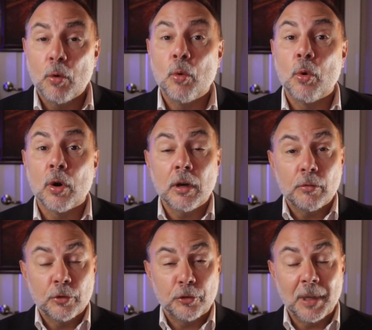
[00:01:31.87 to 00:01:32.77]
or
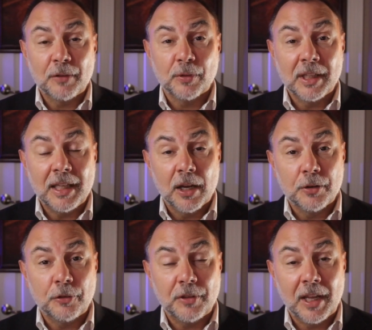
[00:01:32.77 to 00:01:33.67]
respectfully
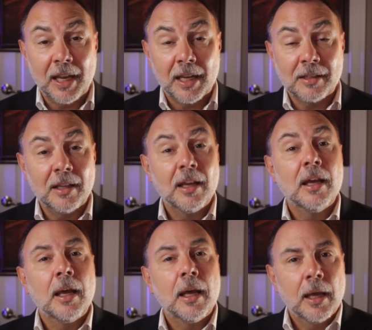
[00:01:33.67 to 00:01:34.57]
understand
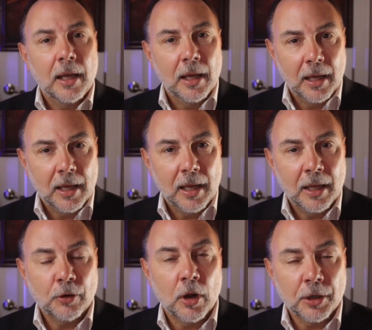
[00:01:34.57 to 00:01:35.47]

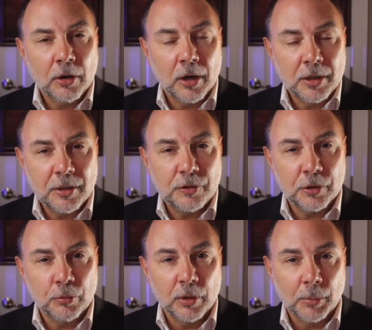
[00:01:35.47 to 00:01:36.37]
and honor our
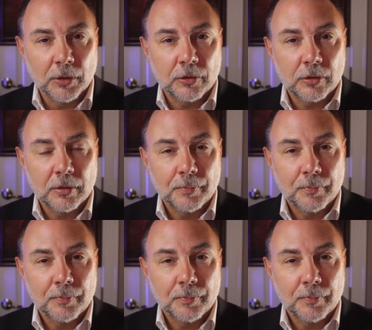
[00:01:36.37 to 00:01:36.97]
disagreements.